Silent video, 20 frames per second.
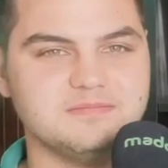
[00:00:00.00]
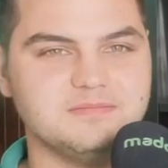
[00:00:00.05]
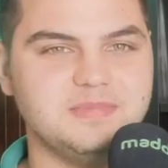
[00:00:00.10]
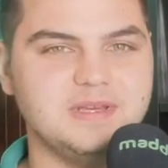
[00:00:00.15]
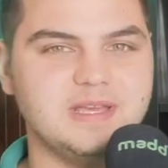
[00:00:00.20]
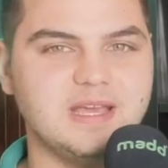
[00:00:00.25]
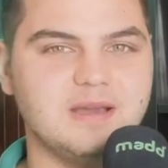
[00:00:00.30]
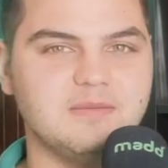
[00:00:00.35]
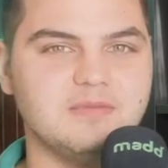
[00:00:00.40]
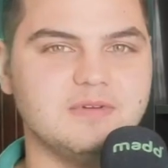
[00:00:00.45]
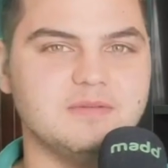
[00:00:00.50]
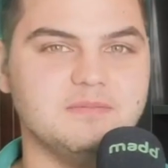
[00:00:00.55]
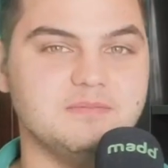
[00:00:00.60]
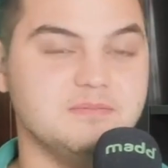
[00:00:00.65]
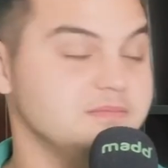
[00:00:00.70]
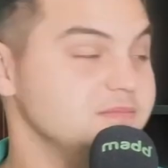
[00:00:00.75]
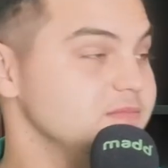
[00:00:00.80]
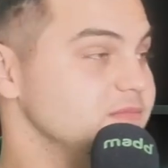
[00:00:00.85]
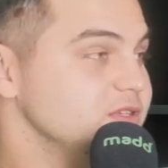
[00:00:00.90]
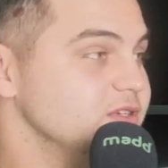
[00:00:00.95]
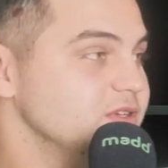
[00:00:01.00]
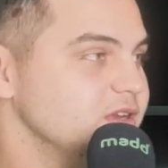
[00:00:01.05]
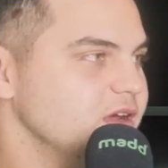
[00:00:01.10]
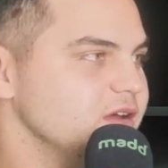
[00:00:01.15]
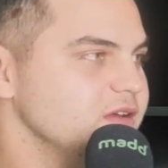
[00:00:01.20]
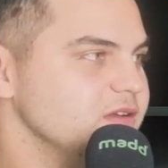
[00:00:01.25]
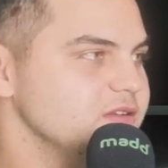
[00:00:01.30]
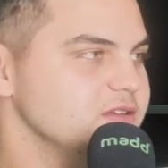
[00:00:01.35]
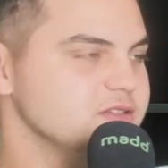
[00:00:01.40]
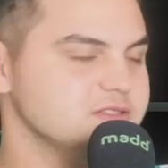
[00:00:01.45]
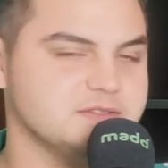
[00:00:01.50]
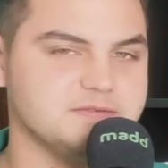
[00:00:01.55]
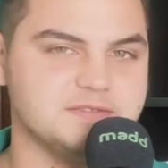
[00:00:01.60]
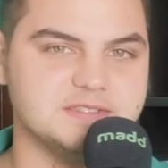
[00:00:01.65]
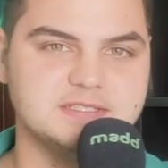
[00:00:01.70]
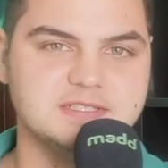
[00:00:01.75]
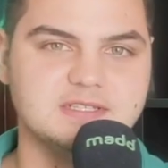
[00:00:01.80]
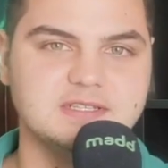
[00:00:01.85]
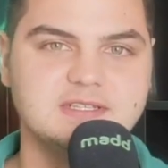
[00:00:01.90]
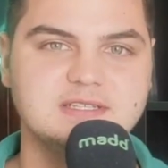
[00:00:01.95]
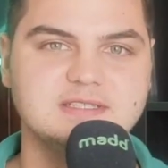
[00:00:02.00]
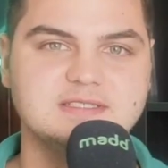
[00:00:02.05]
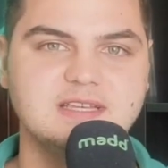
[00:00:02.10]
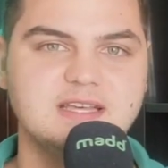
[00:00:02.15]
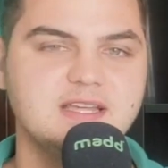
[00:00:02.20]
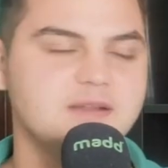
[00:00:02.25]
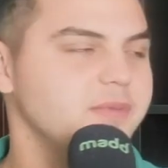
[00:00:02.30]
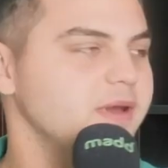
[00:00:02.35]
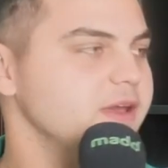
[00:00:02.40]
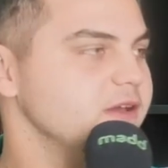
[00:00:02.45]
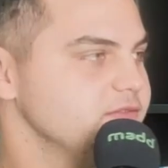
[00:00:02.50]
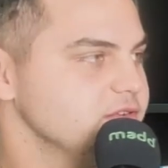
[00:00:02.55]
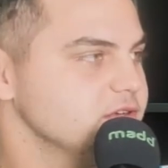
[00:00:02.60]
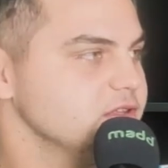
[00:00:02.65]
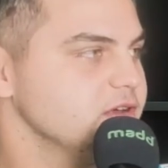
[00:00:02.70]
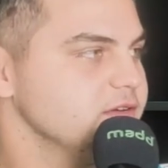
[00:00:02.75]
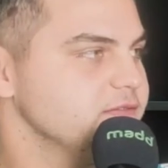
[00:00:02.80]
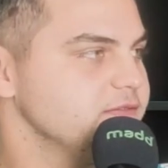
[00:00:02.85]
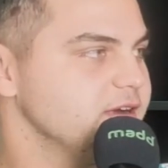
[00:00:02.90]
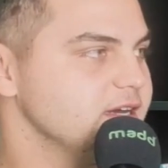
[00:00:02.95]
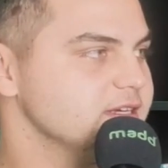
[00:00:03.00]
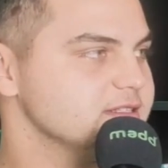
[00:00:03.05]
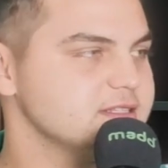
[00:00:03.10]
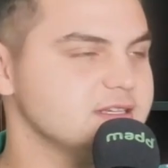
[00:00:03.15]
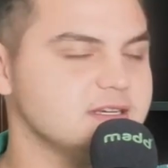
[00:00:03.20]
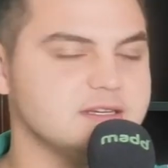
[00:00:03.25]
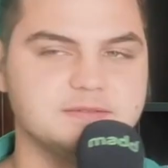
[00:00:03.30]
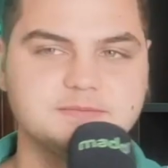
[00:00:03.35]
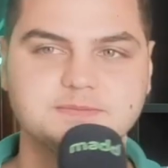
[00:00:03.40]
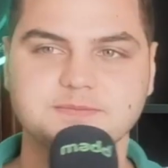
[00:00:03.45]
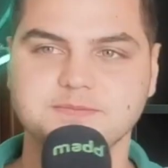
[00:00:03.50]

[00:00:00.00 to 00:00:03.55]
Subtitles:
being able to use the facilities there to pay off your loan faster.